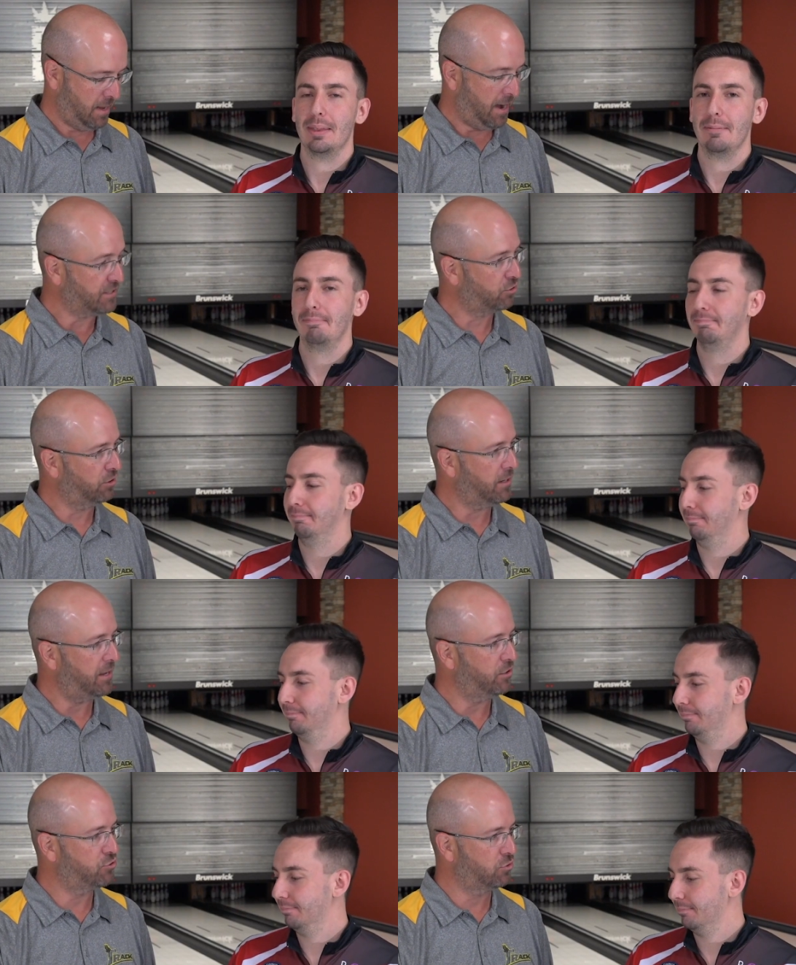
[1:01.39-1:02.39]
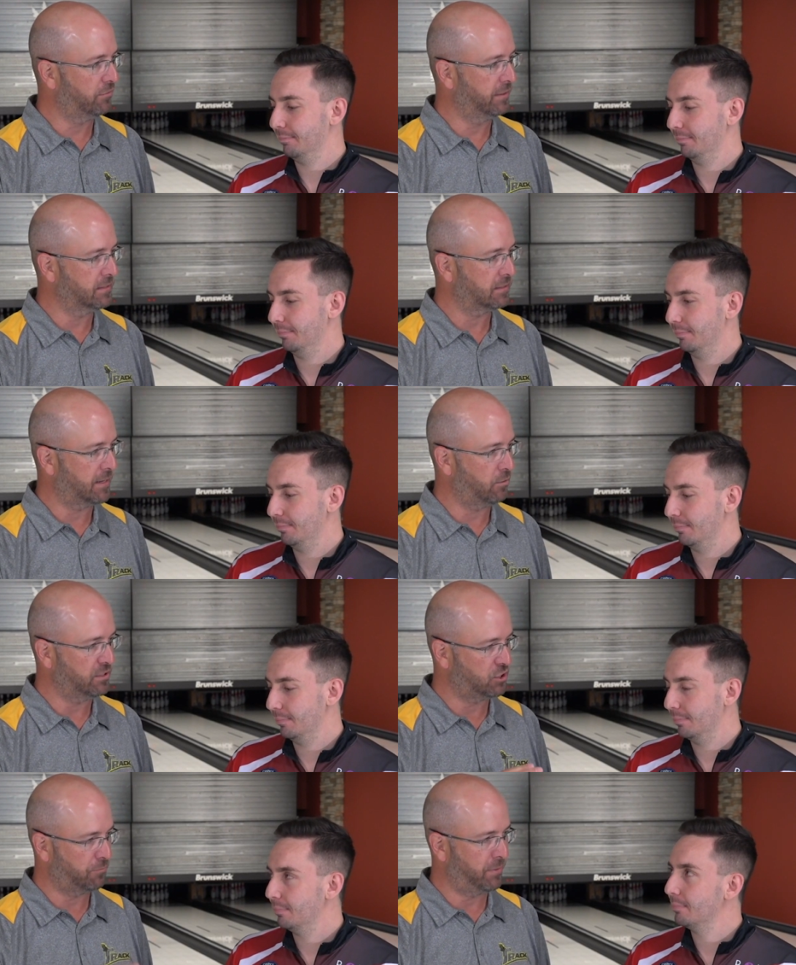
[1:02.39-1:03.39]
Speaker 1: right, so looking at how you drilled this, I know this
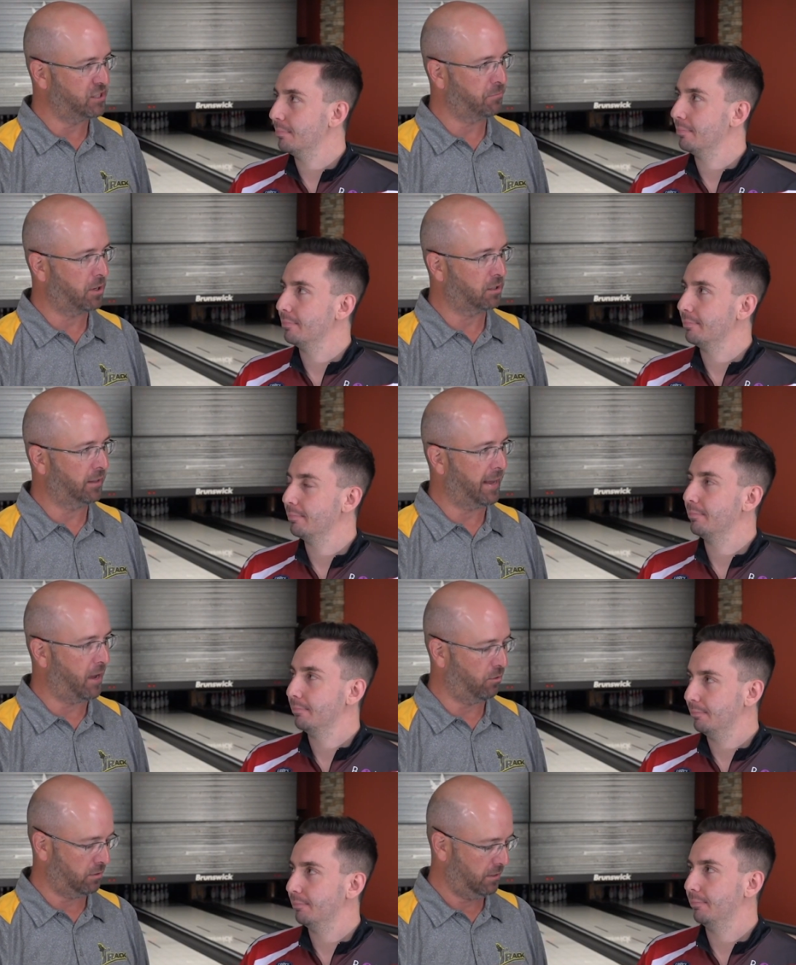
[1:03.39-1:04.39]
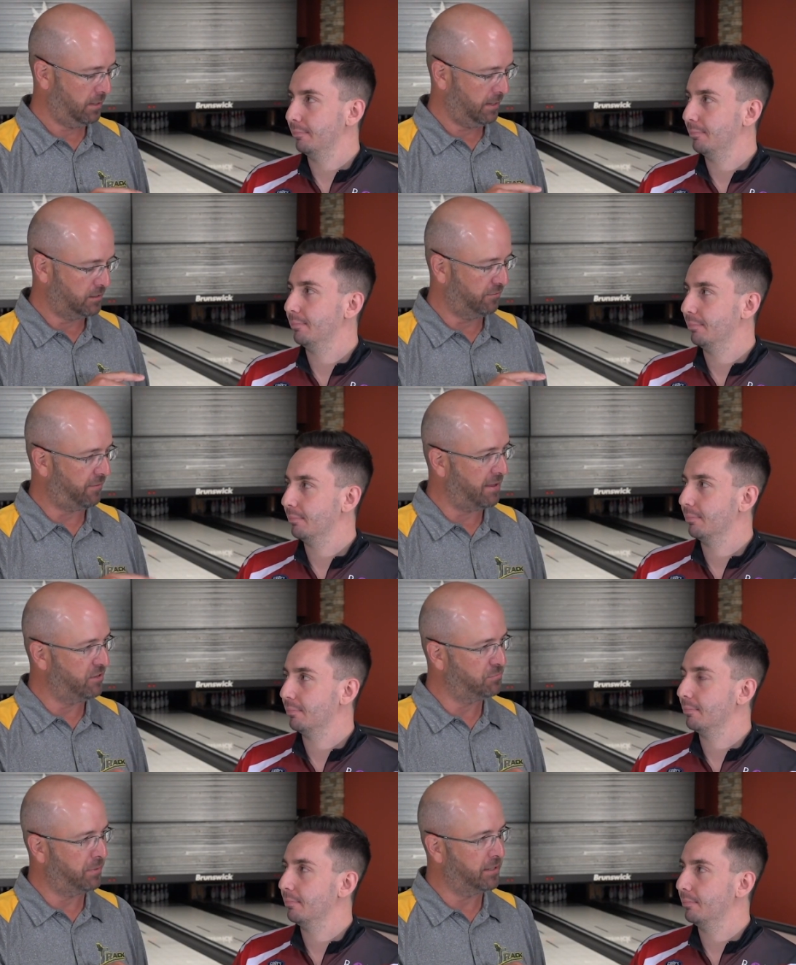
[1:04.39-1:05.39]
is your benchmark layout. It's a
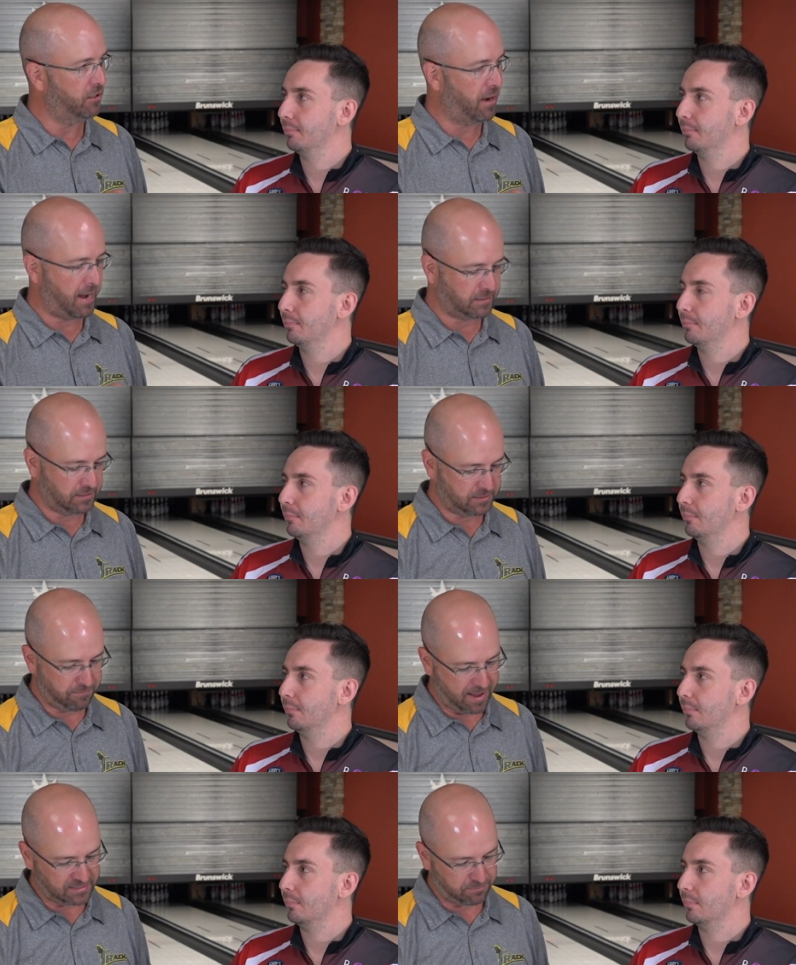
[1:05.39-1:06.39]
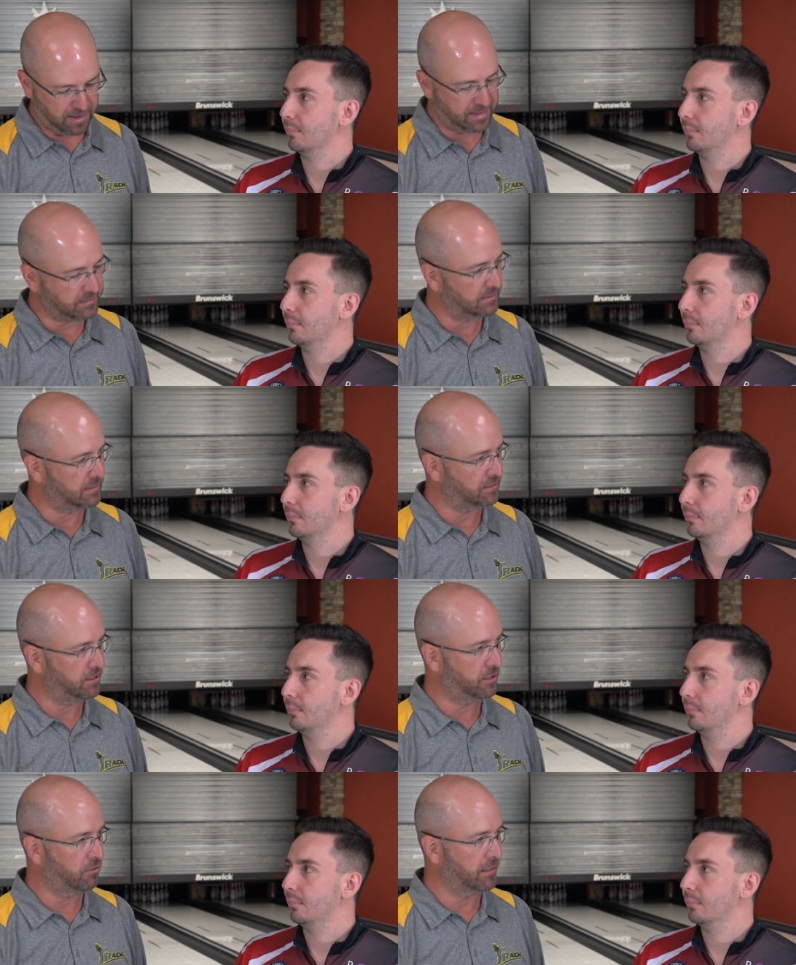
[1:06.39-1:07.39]
5-inch pin to your axis. The mass bias is 60
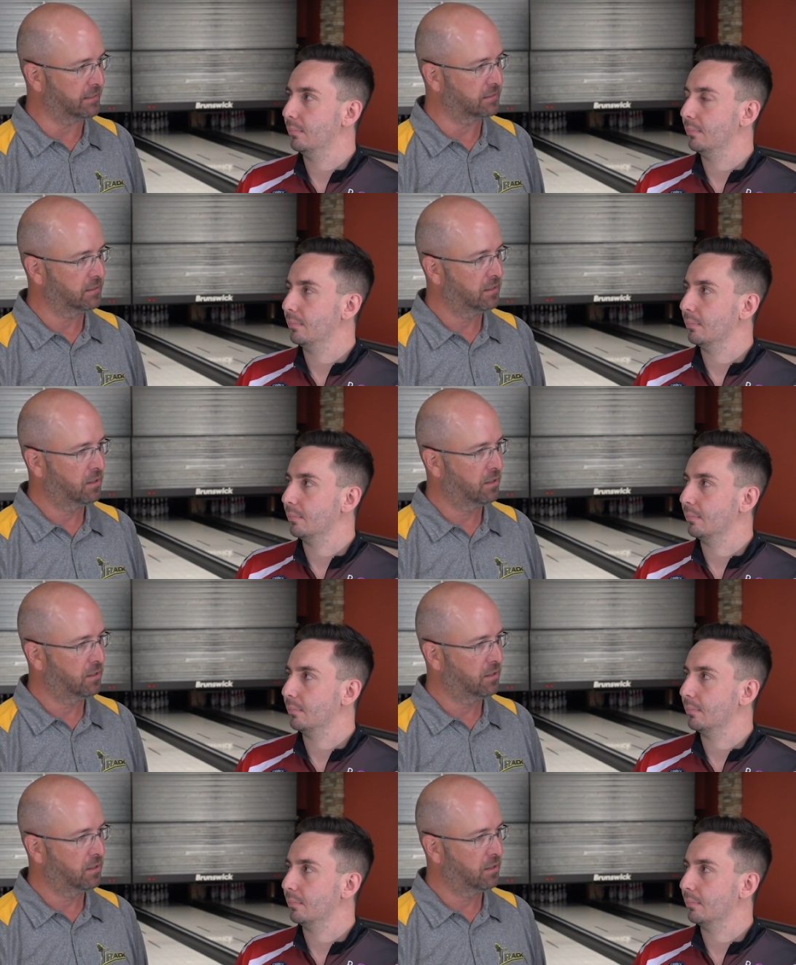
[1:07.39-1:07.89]
degrees.